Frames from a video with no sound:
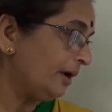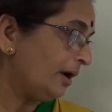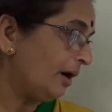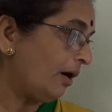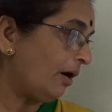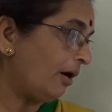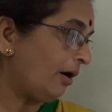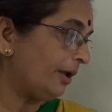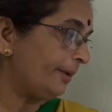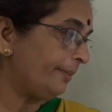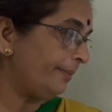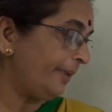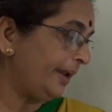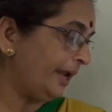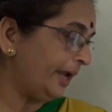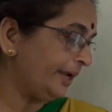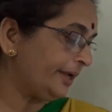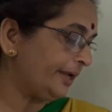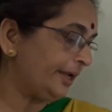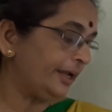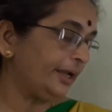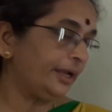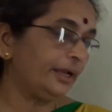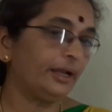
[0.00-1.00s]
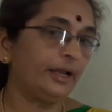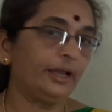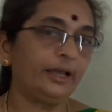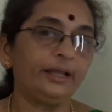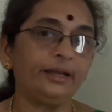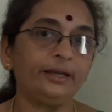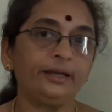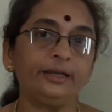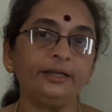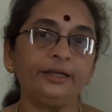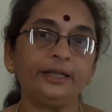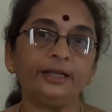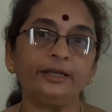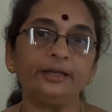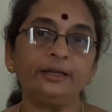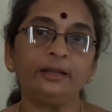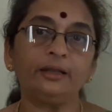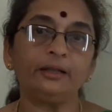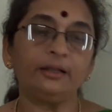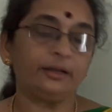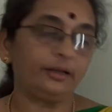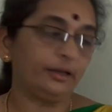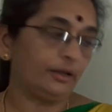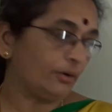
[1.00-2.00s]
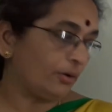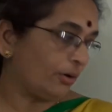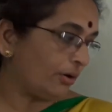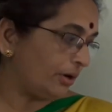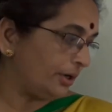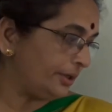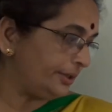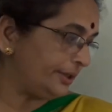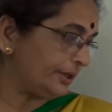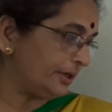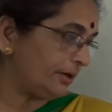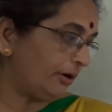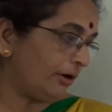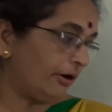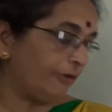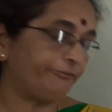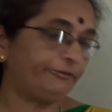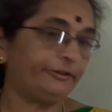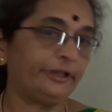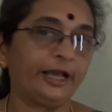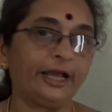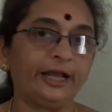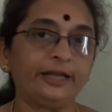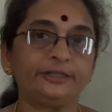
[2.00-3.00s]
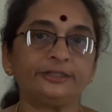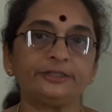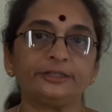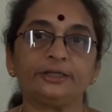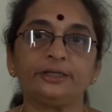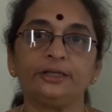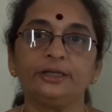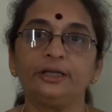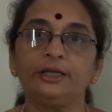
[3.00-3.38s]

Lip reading: or making a written record of that.